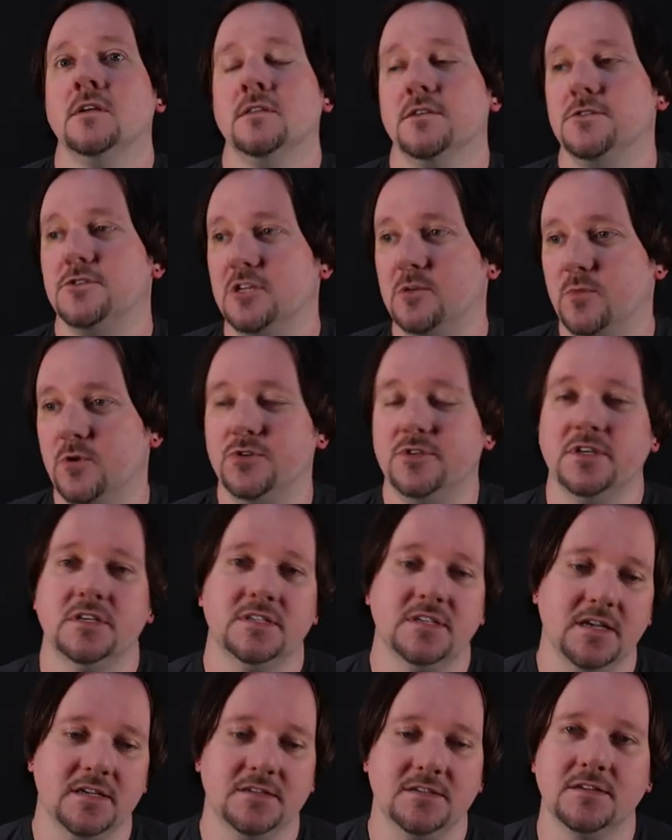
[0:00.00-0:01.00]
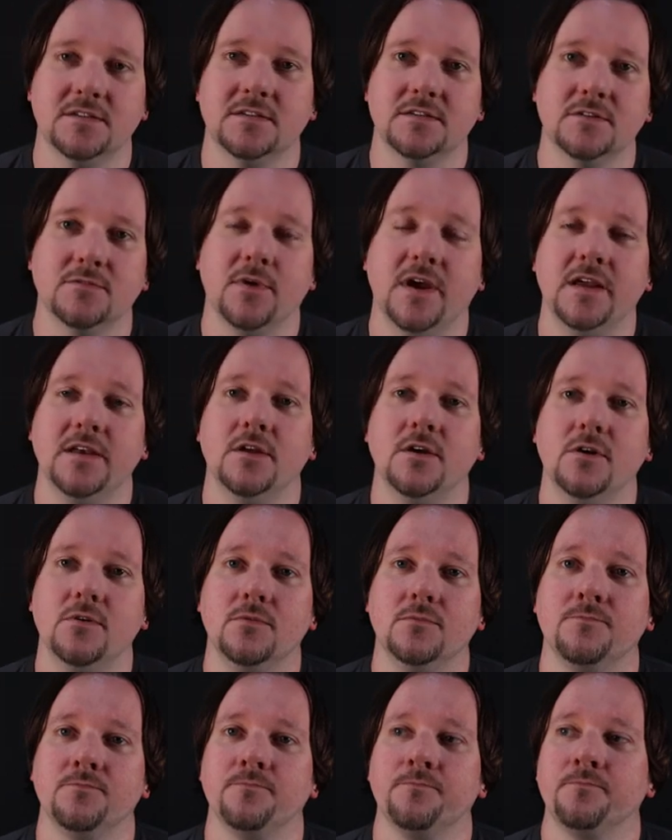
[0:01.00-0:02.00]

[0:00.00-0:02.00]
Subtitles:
The sheet music says this is the right note.